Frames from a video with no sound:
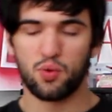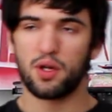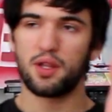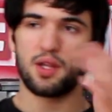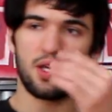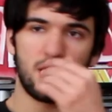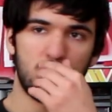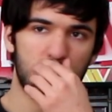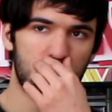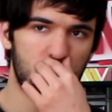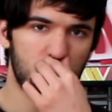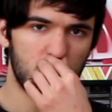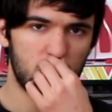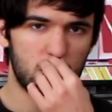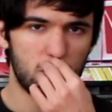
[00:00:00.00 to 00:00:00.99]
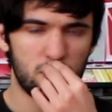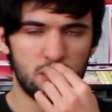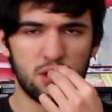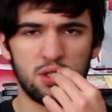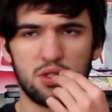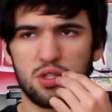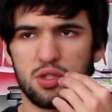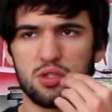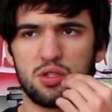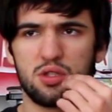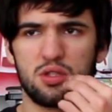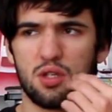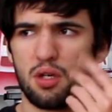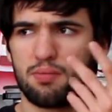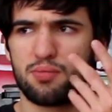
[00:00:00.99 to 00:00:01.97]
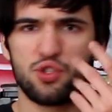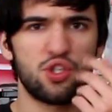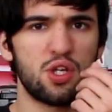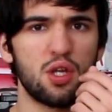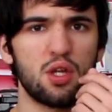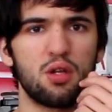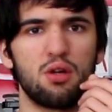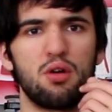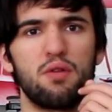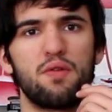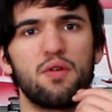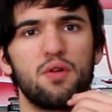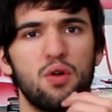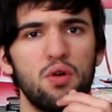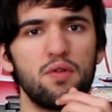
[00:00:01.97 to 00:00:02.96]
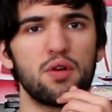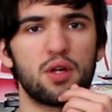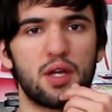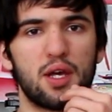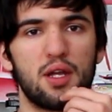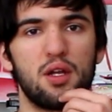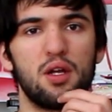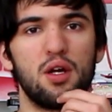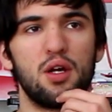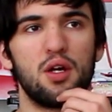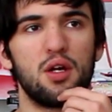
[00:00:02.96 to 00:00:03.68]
when they start doing just dumb shit over and over again.